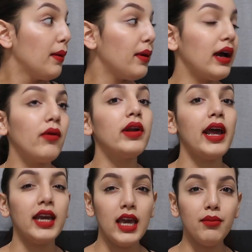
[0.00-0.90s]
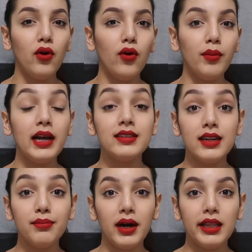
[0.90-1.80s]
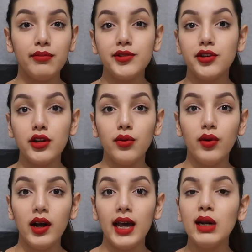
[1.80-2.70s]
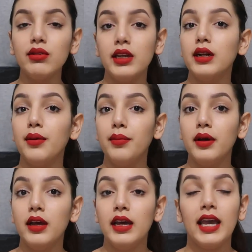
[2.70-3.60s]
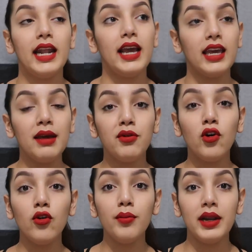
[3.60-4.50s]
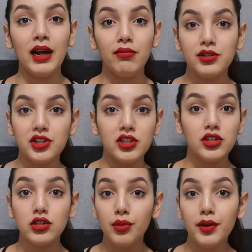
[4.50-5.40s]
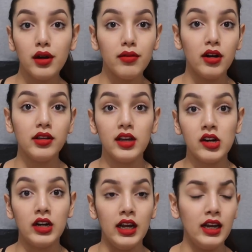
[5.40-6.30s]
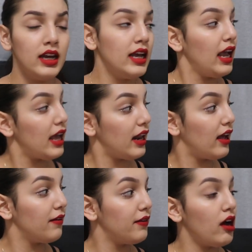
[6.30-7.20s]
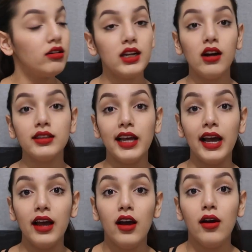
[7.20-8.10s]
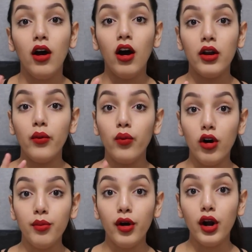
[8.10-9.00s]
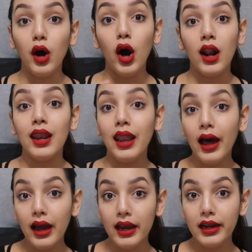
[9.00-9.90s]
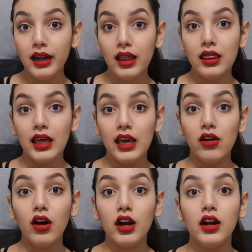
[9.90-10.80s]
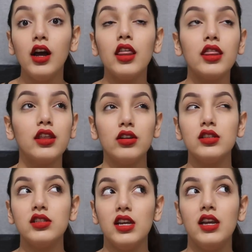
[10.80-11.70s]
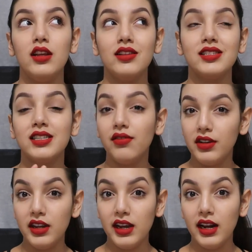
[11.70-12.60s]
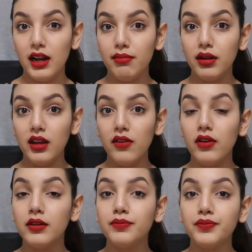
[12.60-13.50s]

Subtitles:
But when I came home, I didn't buy them. I was like, you know what, I don't need them. And I came home and I was just snooping around the internet, and I found out that on Walmart online, they are $13.78, I believe.